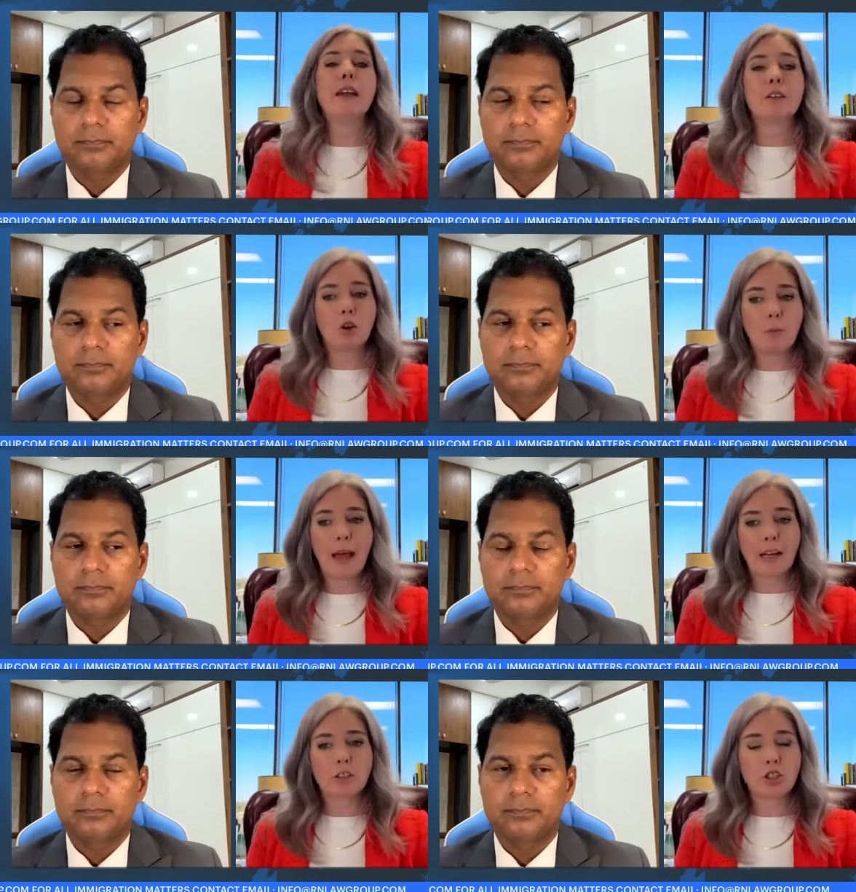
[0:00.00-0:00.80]
Speaker 1: then go
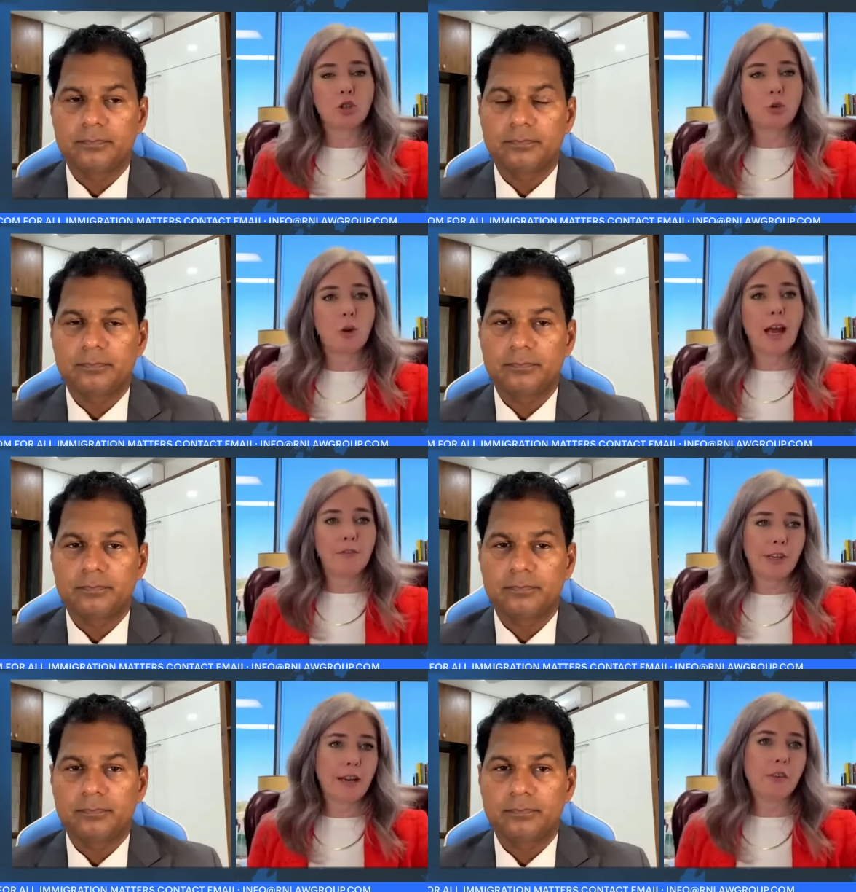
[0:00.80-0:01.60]
back to
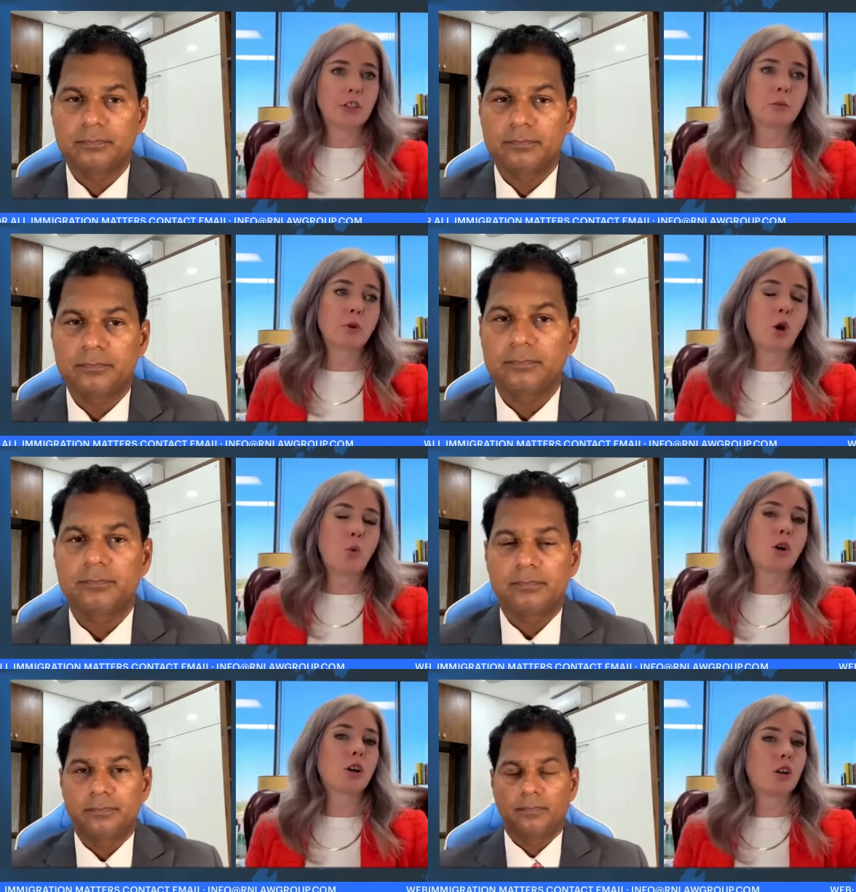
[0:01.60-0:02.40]
affidavits from
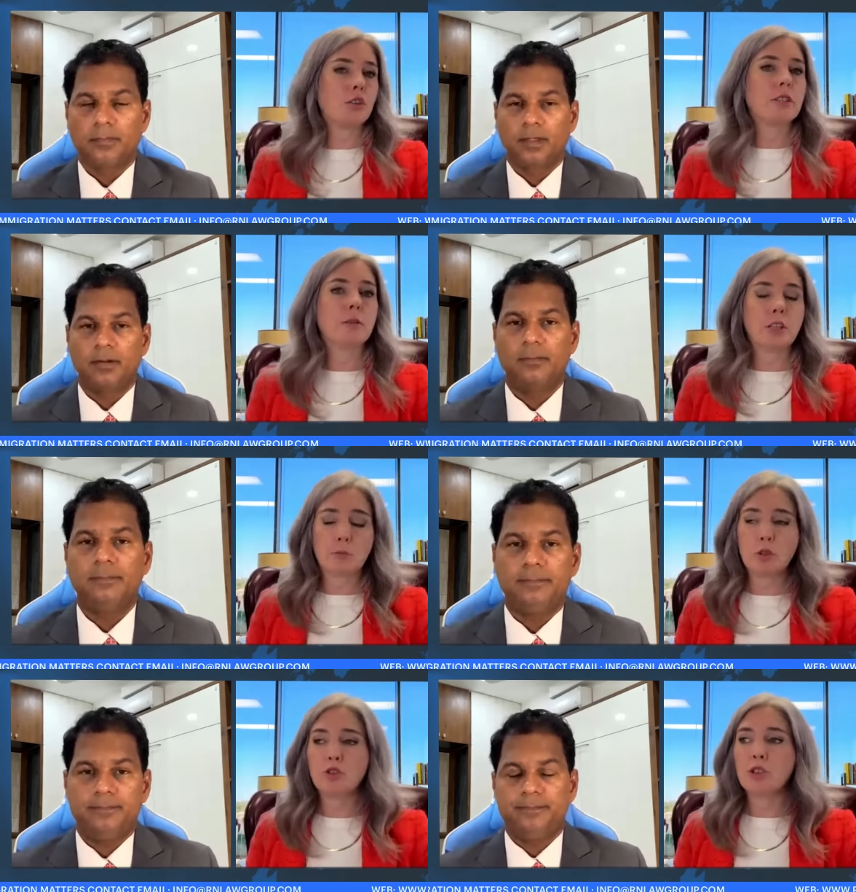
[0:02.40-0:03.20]
coworkers and
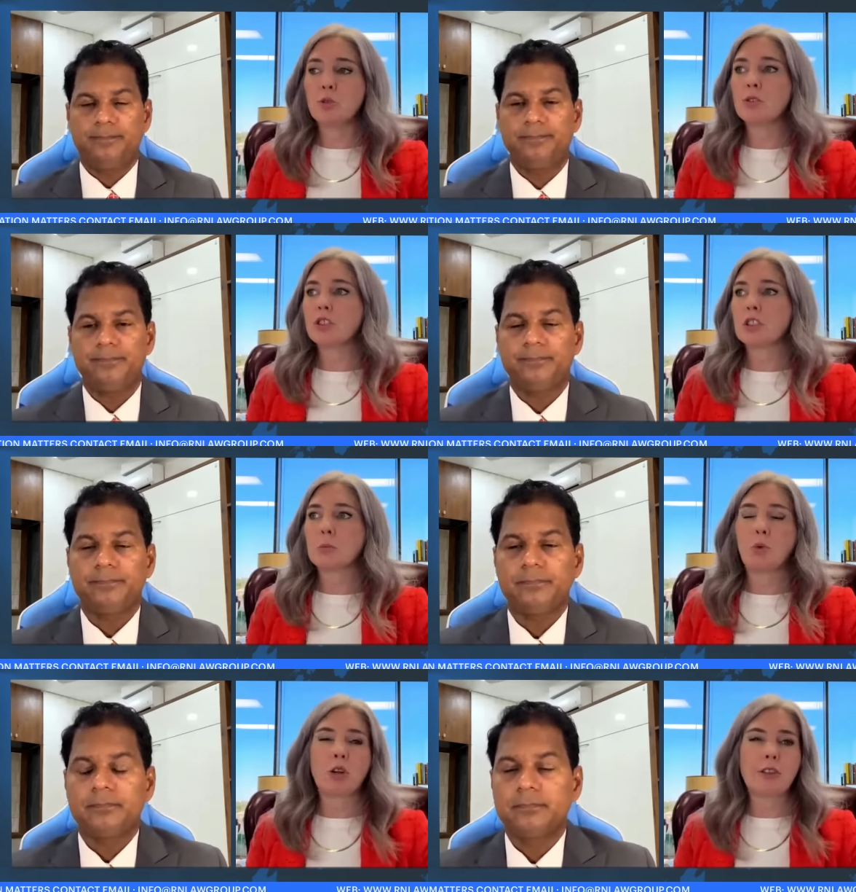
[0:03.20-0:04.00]
W-2s to
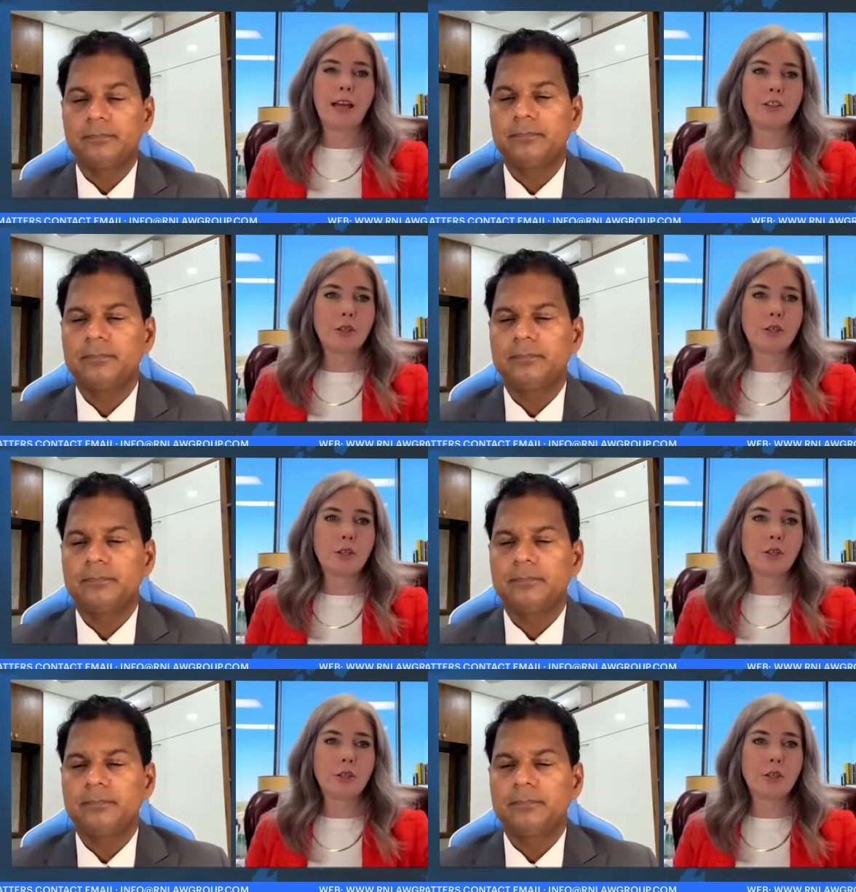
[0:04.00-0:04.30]
support that.